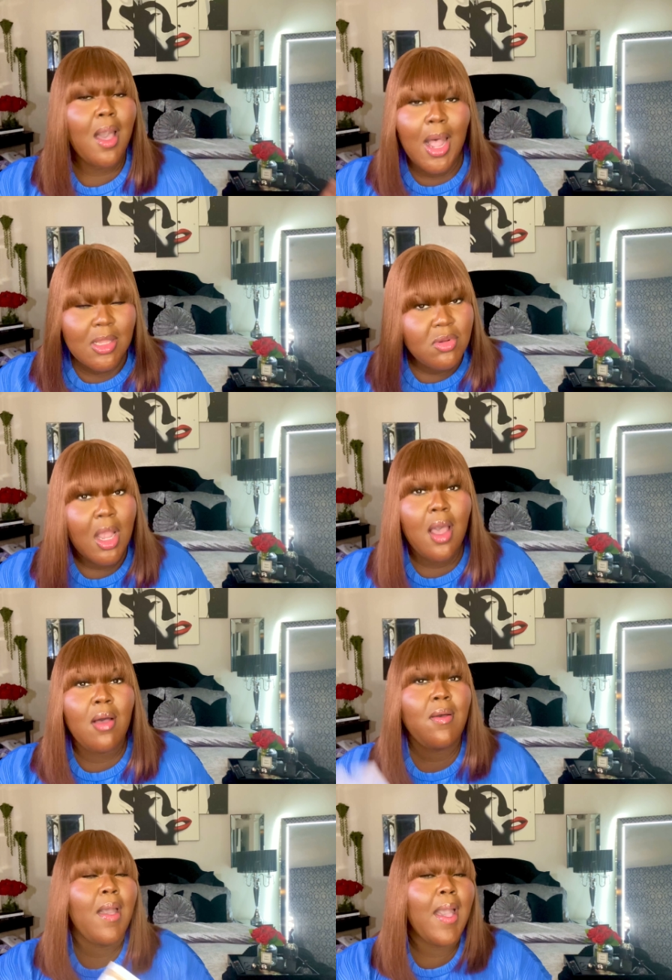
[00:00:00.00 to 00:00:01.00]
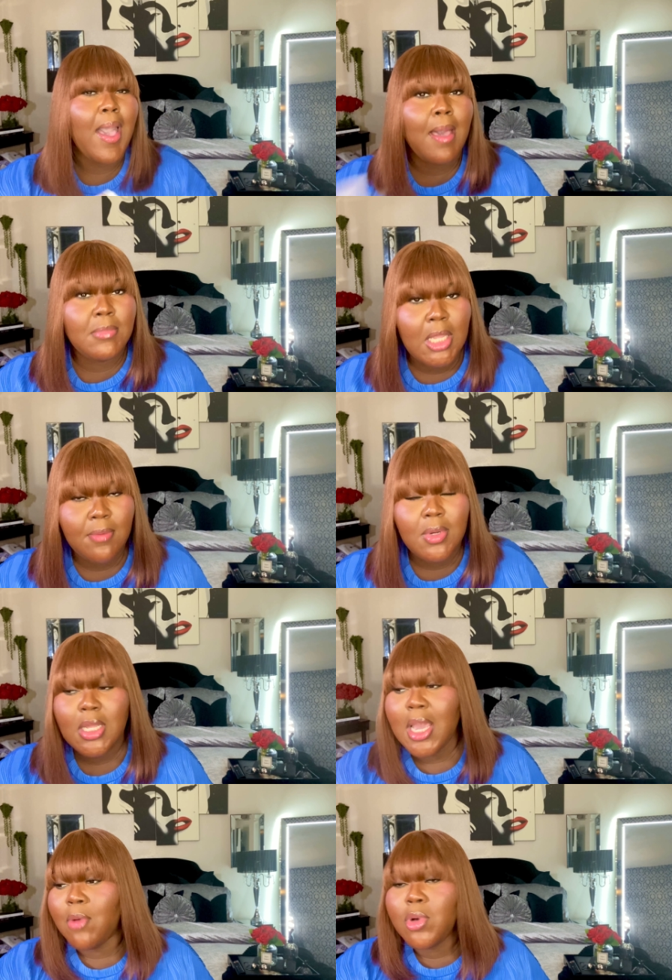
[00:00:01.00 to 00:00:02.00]
all in all, I'm
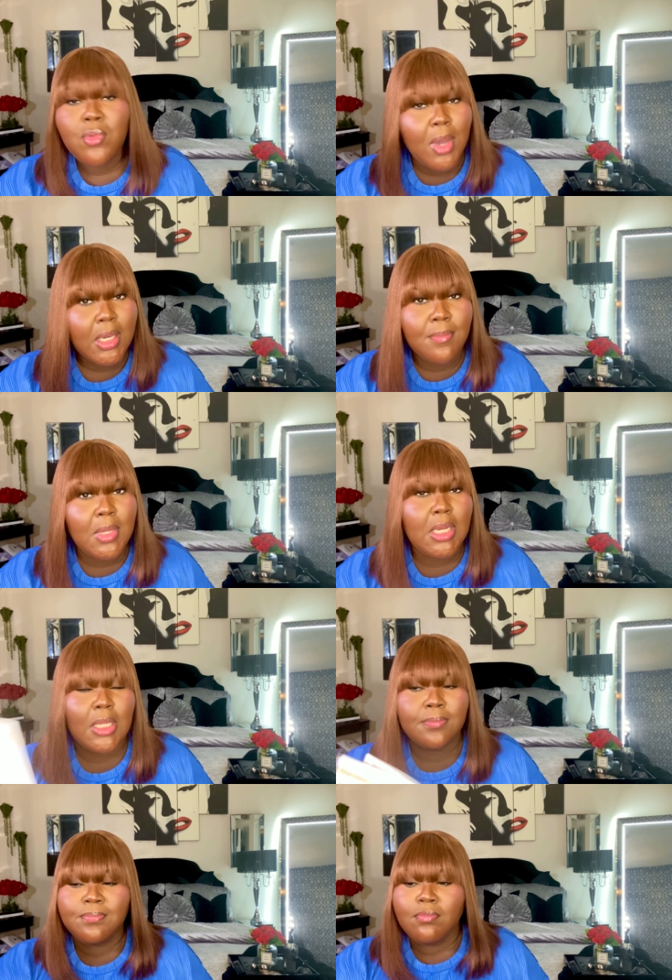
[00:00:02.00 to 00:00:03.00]
loving it. I would recommend it.